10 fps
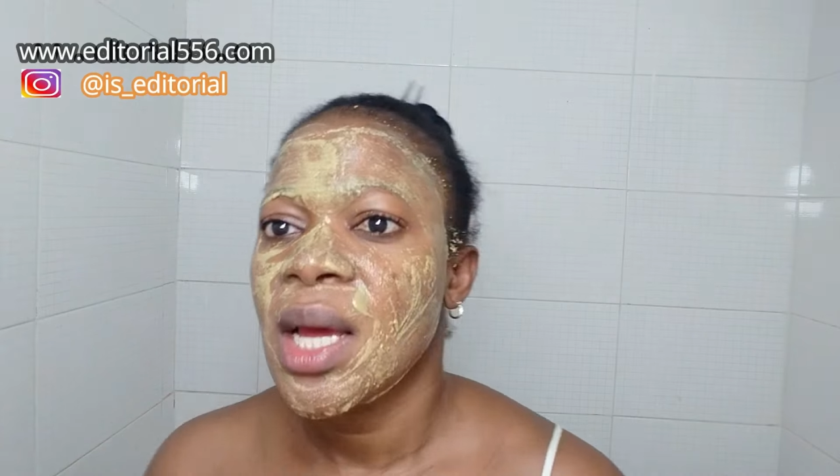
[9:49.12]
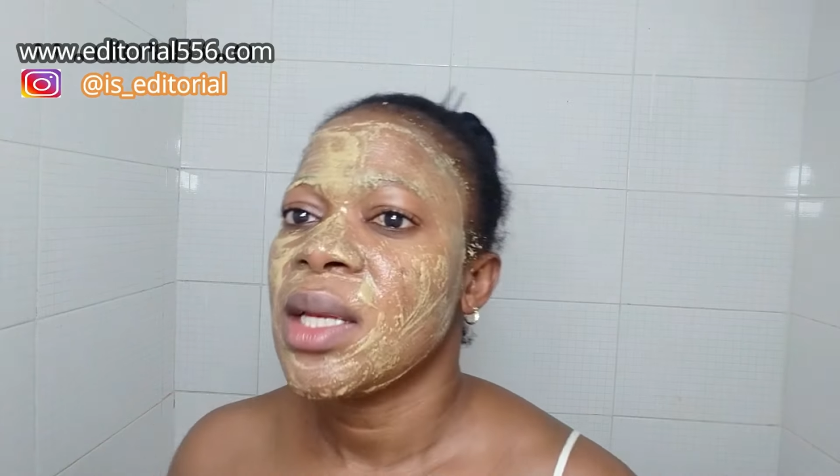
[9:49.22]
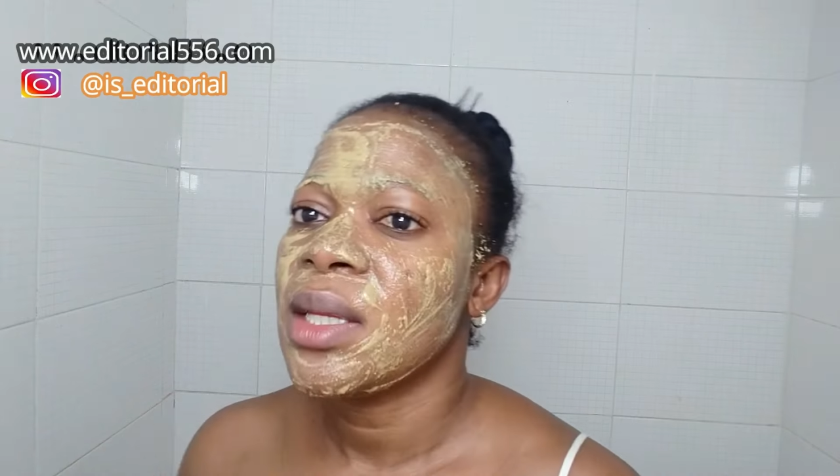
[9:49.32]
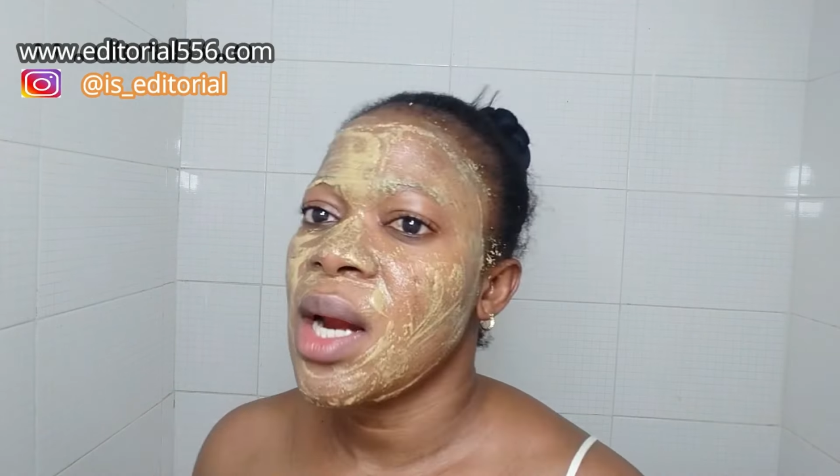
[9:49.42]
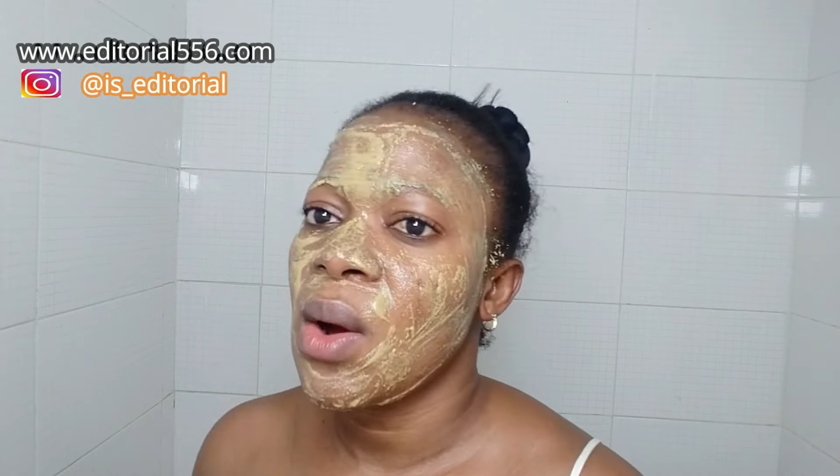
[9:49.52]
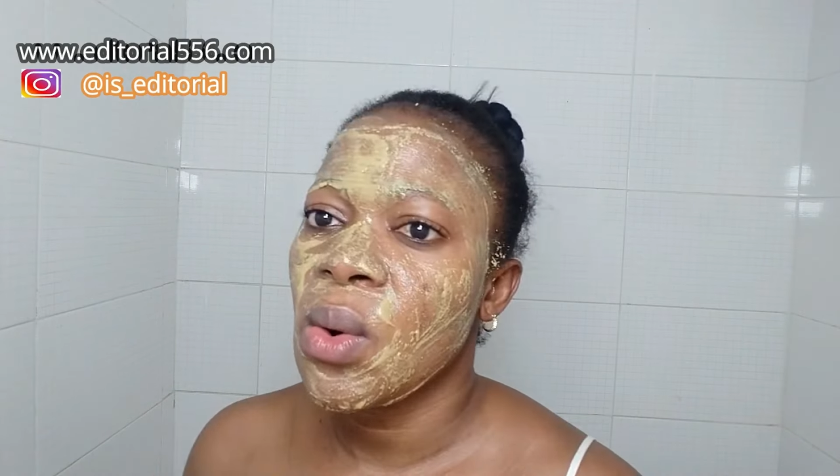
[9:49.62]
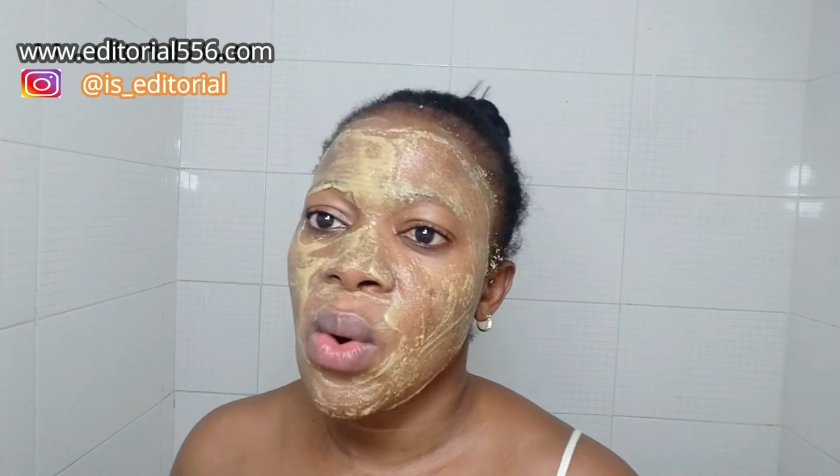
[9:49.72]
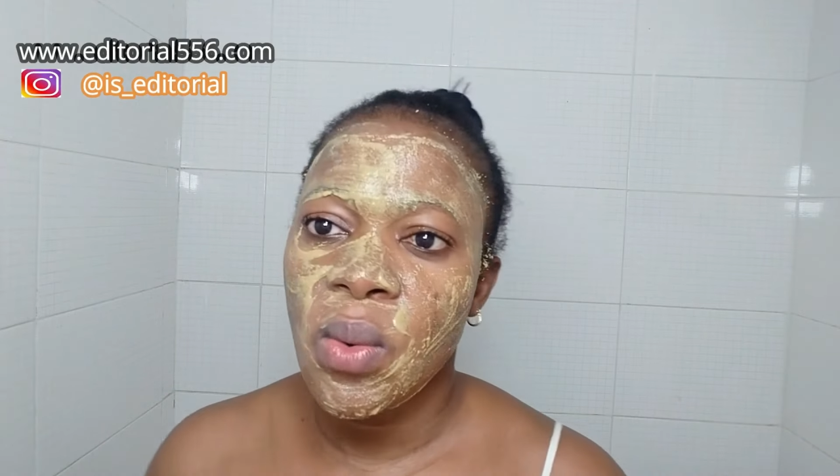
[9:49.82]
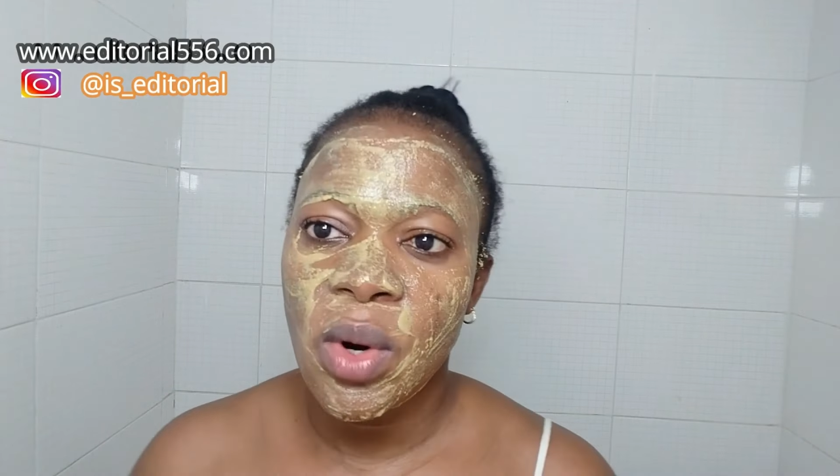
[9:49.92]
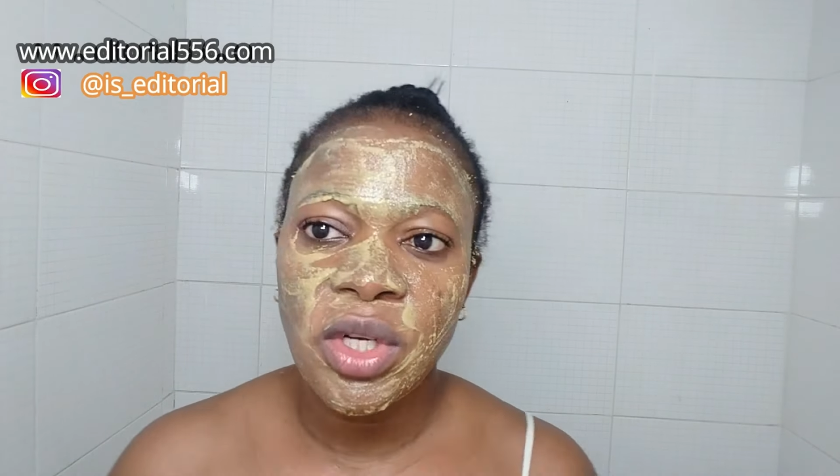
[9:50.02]
then I'll go
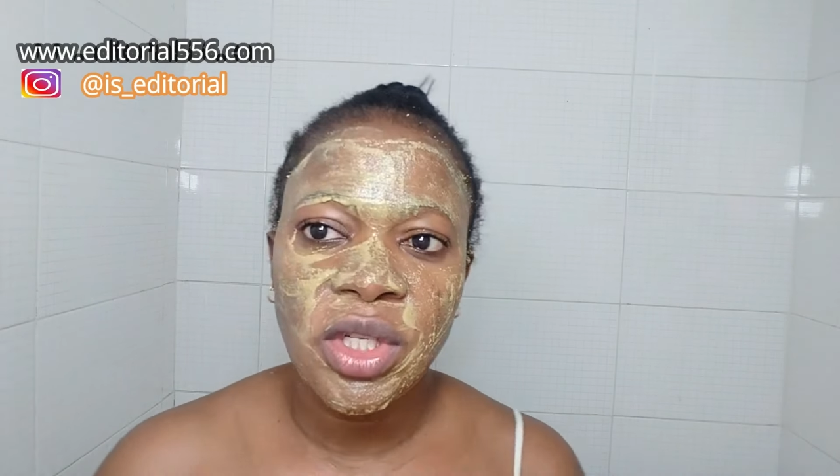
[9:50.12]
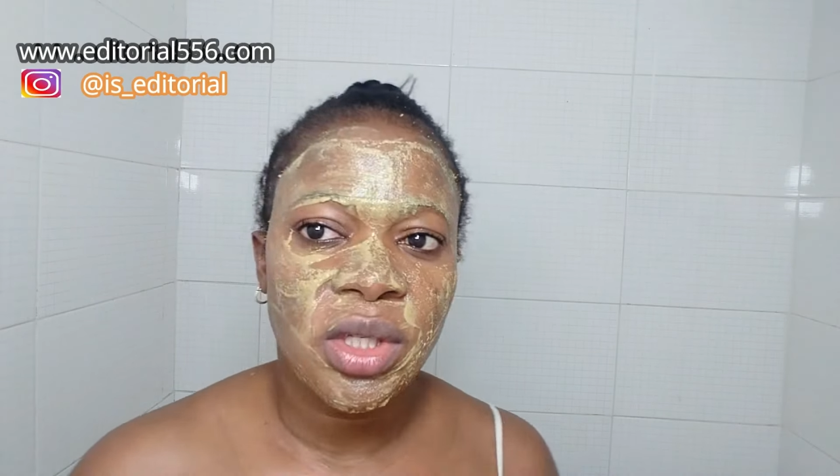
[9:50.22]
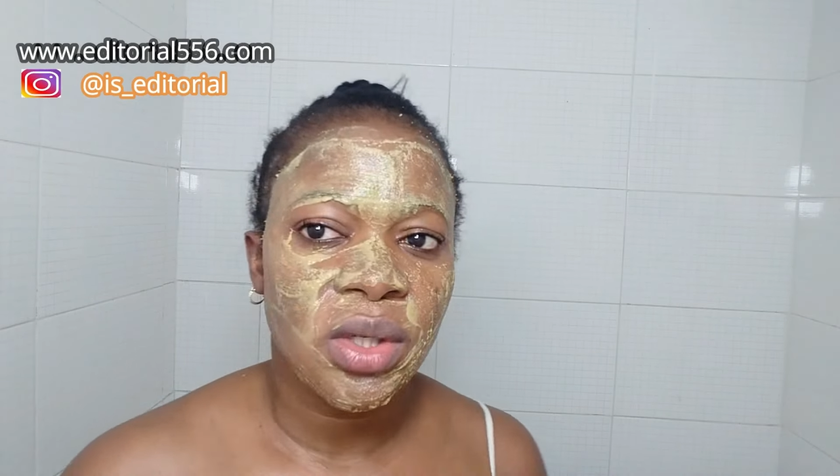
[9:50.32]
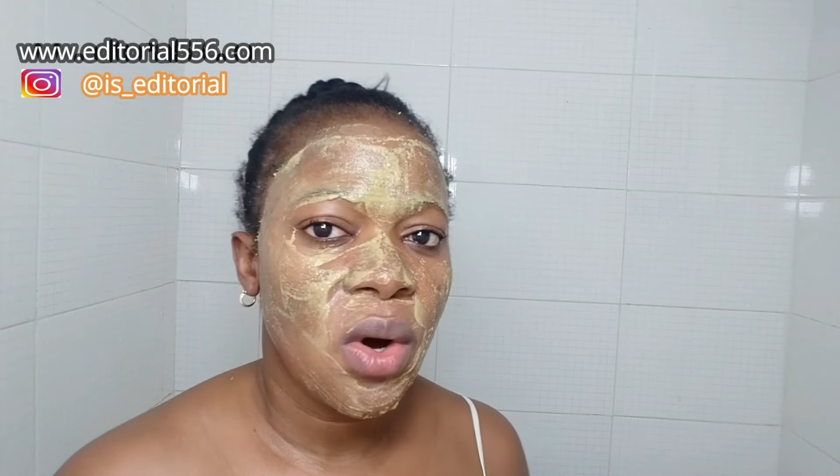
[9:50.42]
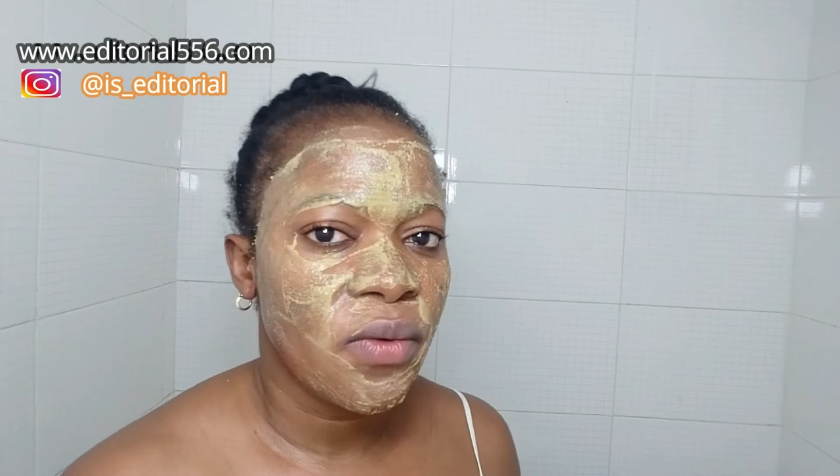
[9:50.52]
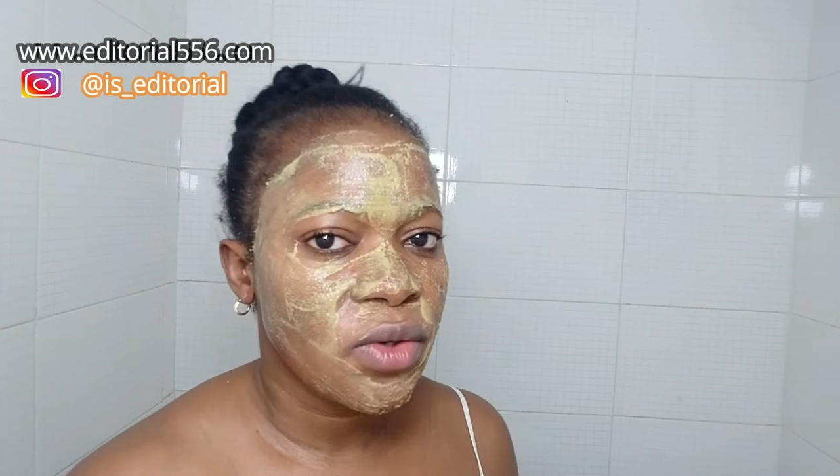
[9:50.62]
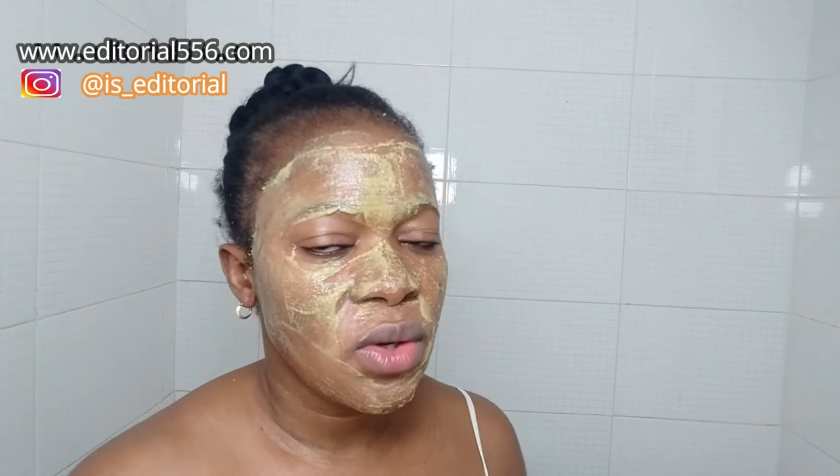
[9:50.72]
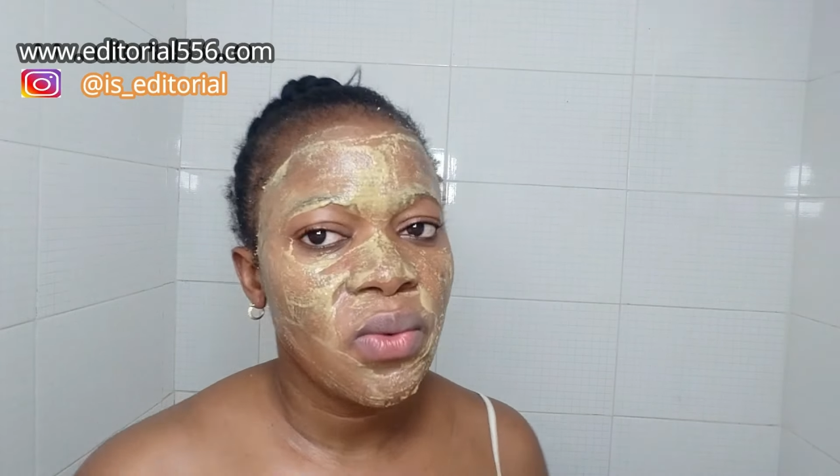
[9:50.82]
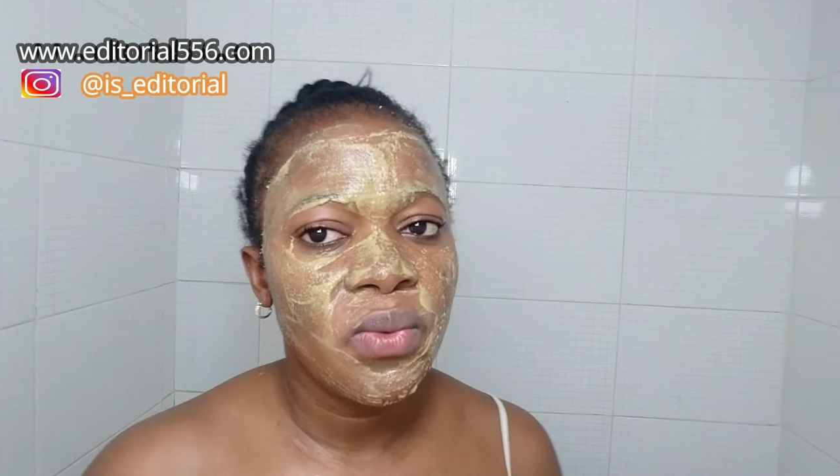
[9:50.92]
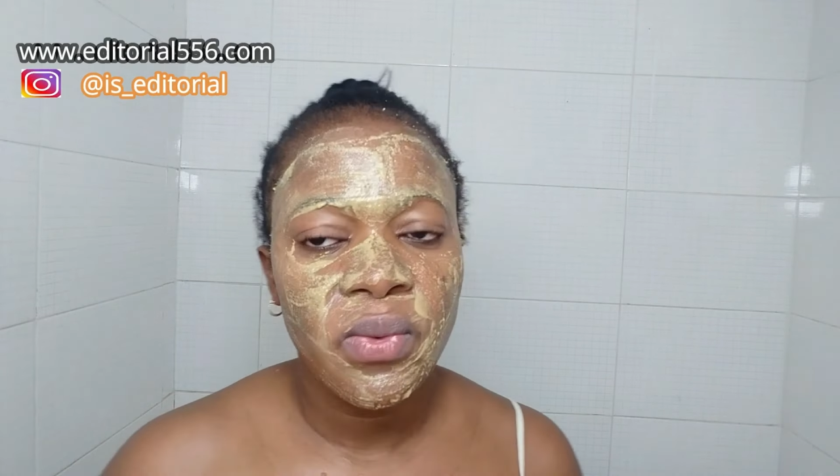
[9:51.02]
wash it off so you